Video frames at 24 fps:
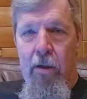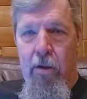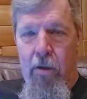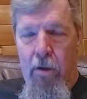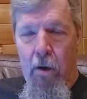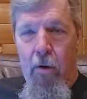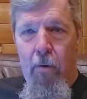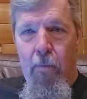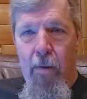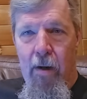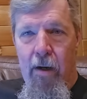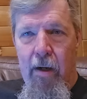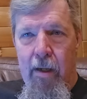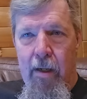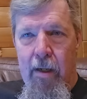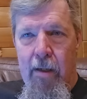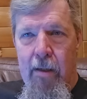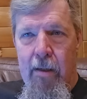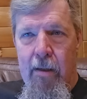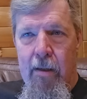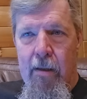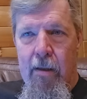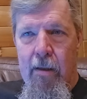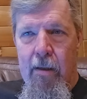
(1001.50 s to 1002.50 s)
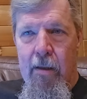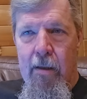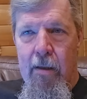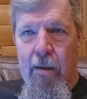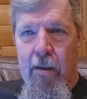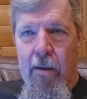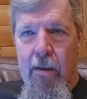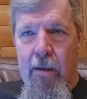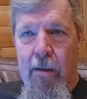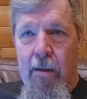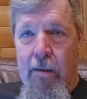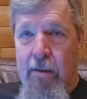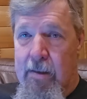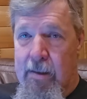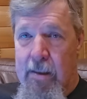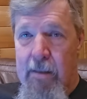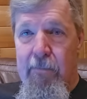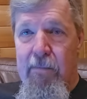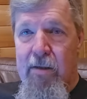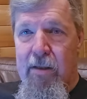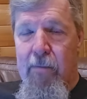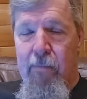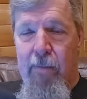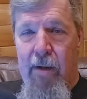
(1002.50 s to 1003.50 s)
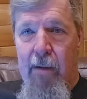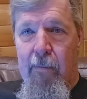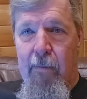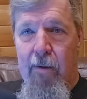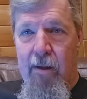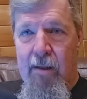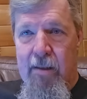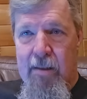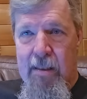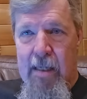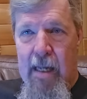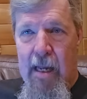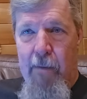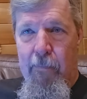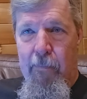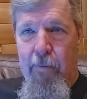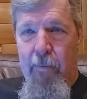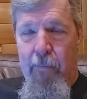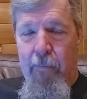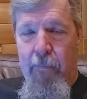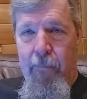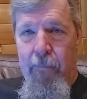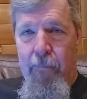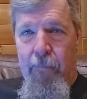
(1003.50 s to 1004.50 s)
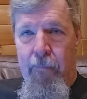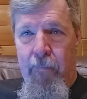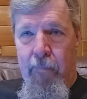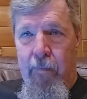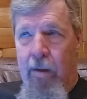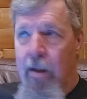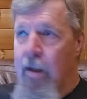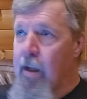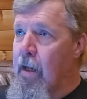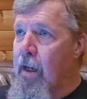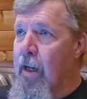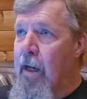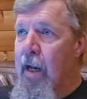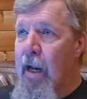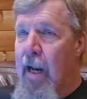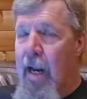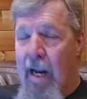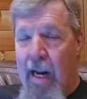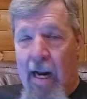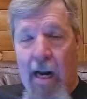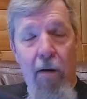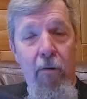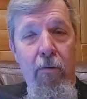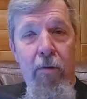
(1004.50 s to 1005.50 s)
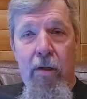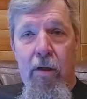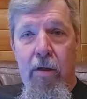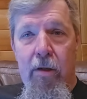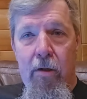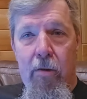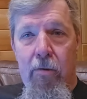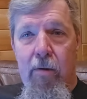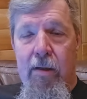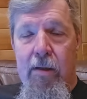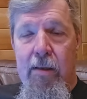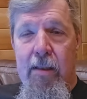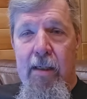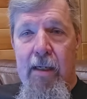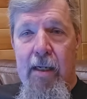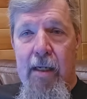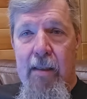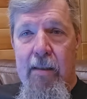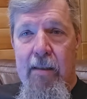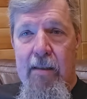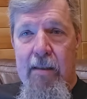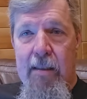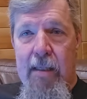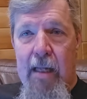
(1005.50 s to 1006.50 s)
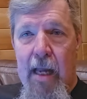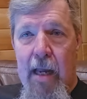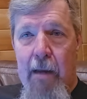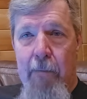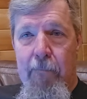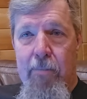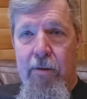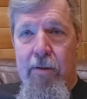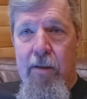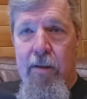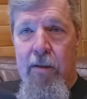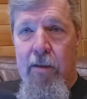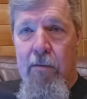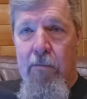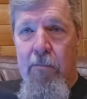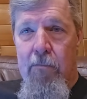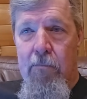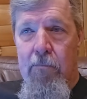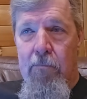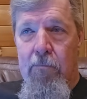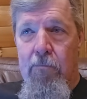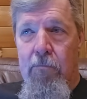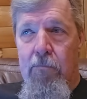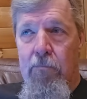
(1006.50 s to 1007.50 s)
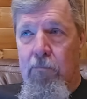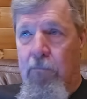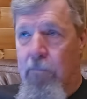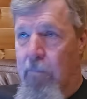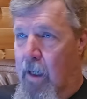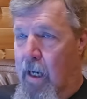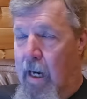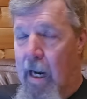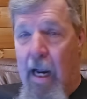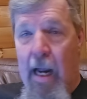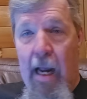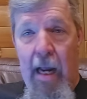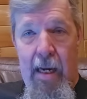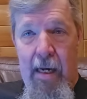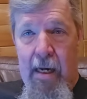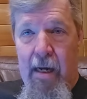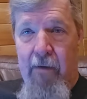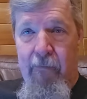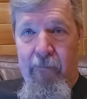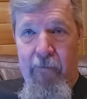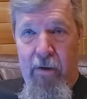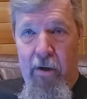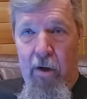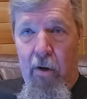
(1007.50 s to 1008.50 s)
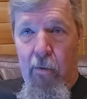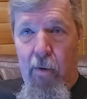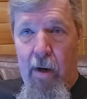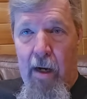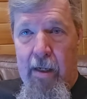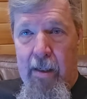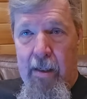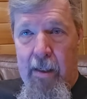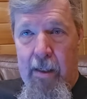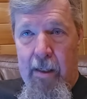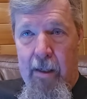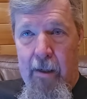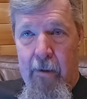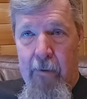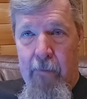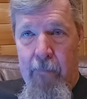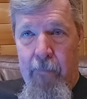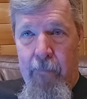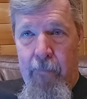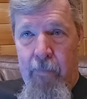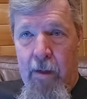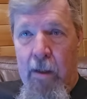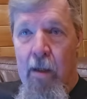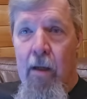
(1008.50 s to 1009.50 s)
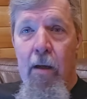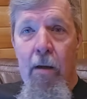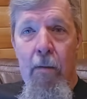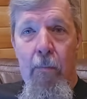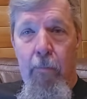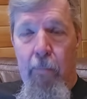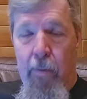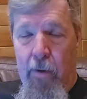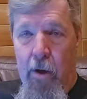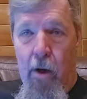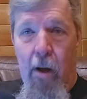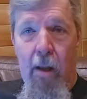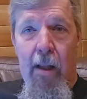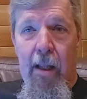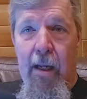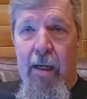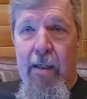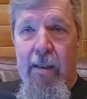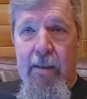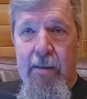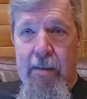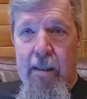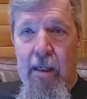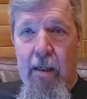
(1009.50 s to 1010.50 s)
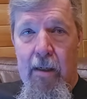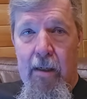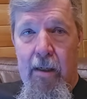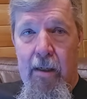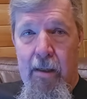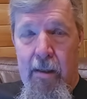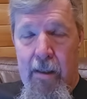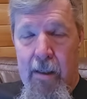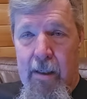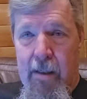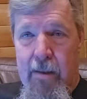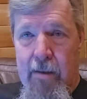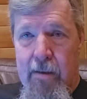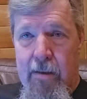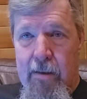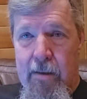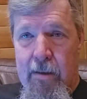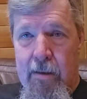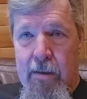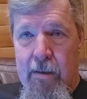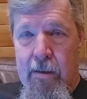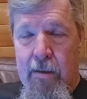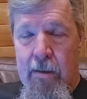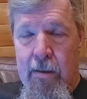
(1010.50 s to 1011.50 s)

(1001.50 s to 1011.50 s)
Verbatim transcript: nobody seems to be able to stop them. How they're going to get stopped, I have no idea. But all I can tell you this